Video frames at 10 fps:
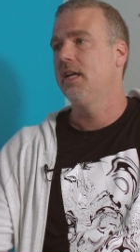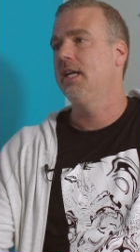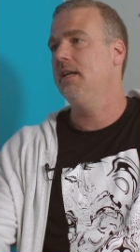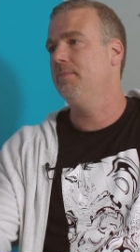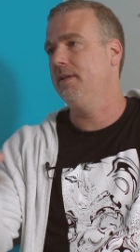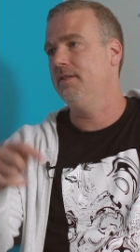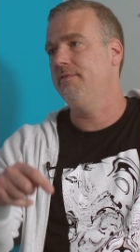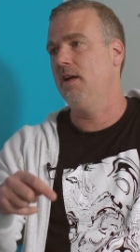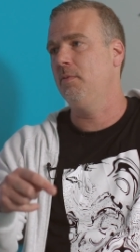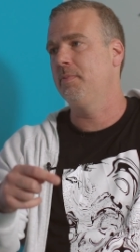enabling
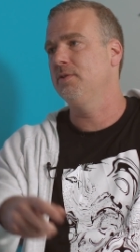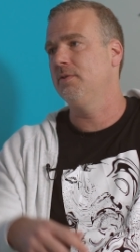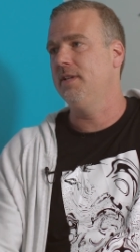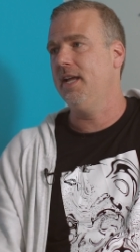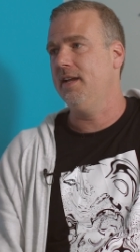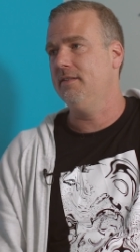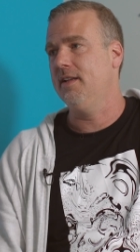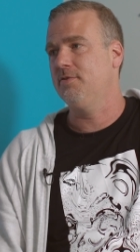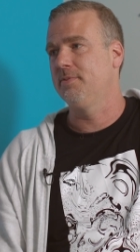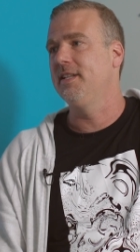developers today.
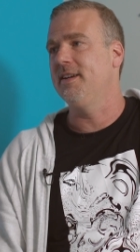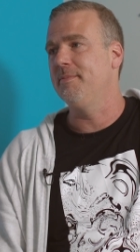That's really